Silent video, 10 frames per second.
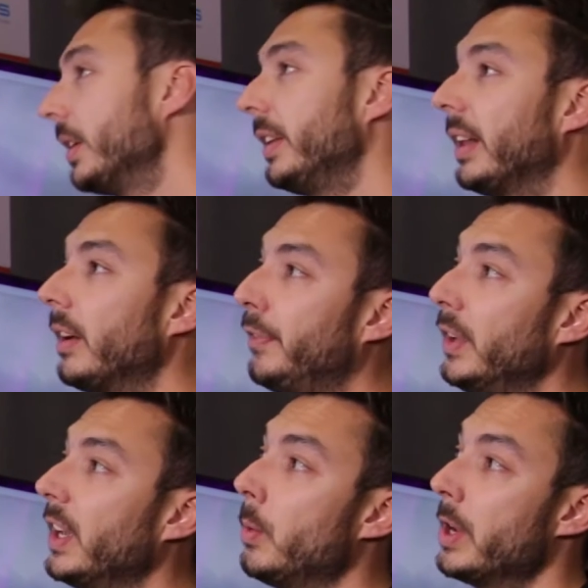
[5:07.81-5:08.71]
The other
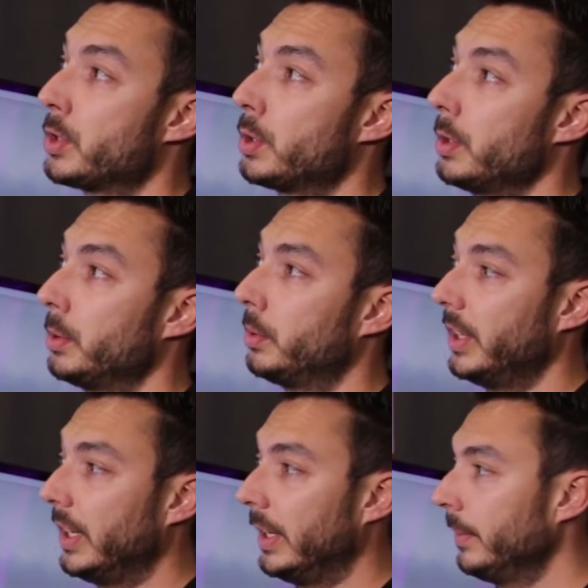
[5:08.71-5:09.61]
thing I want to show you
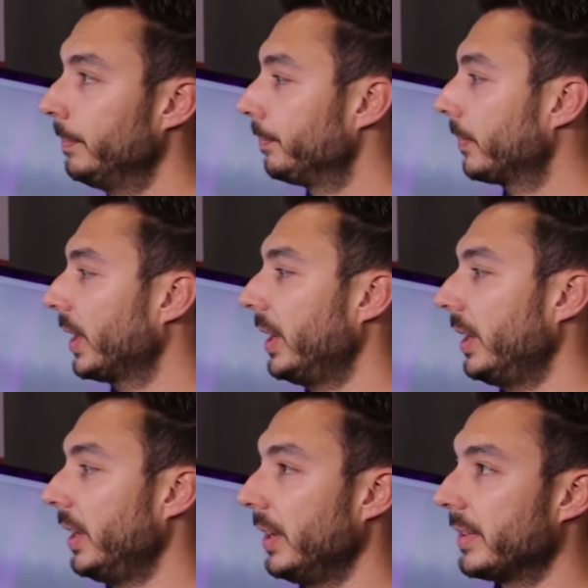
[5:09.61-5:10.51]
today
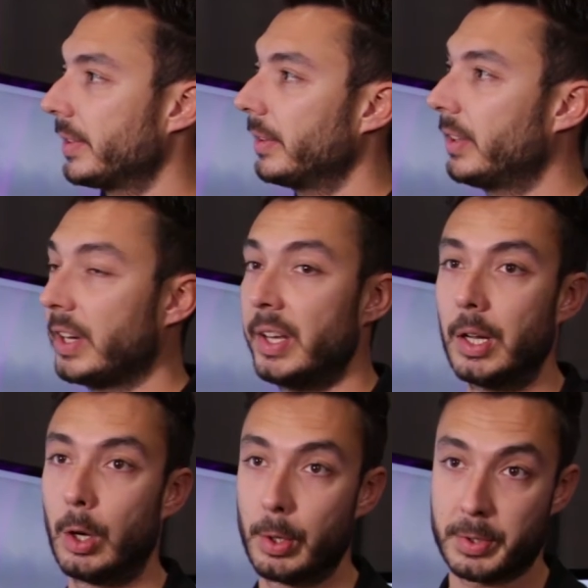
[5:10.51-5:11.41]
is the
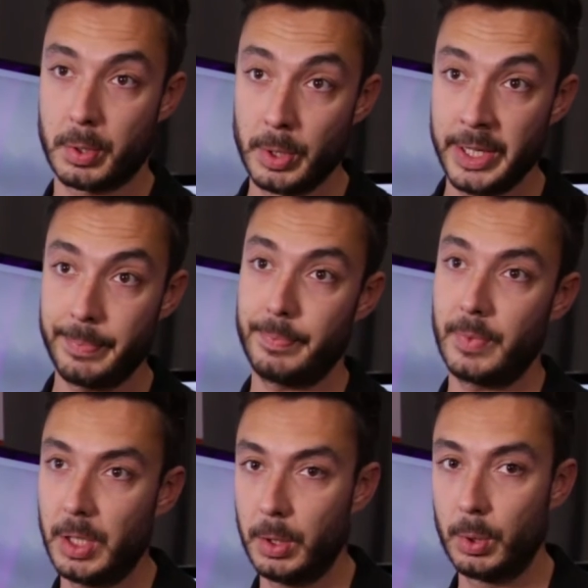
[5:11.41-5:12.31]
real ONOS GUI
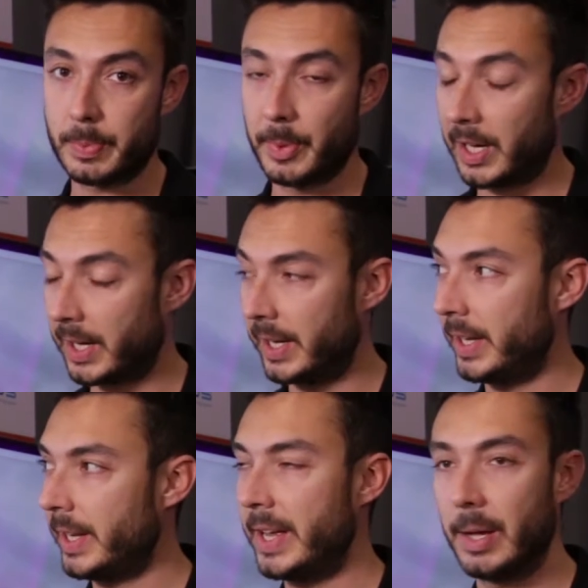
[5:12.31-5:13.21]
used
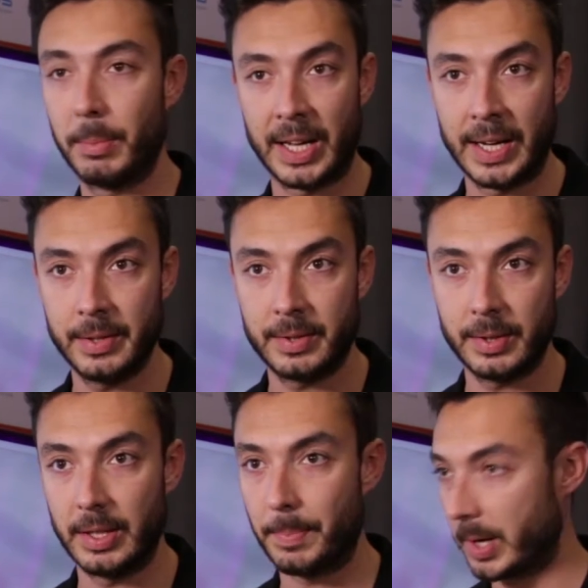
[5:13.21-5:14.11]
by ON.Lab
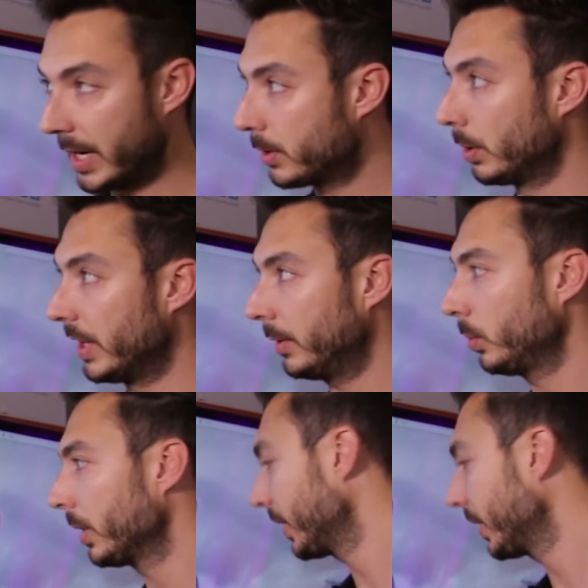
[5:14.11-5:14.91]
in the production network.